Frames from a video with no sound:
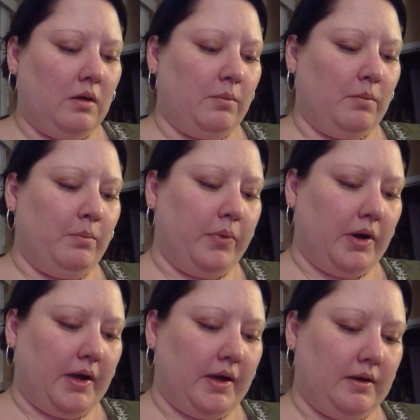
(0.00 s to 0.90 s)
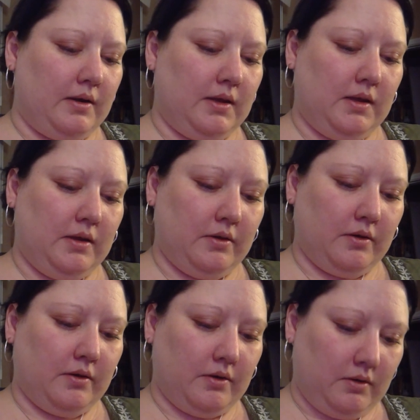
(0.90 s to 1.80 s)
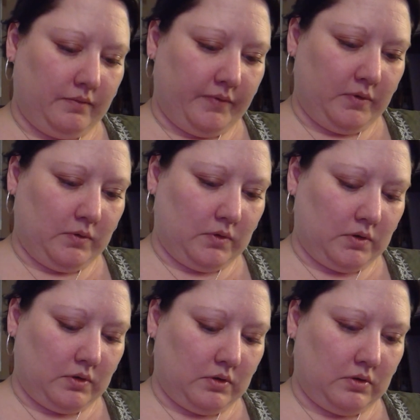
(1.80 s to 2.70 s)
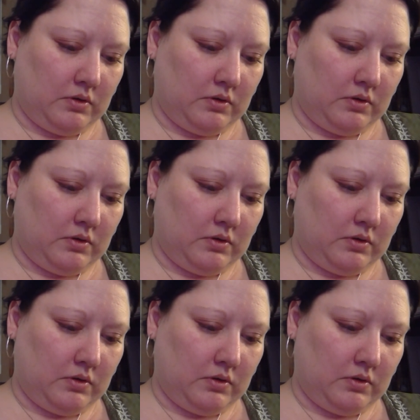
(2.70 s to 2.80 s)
But here, if you look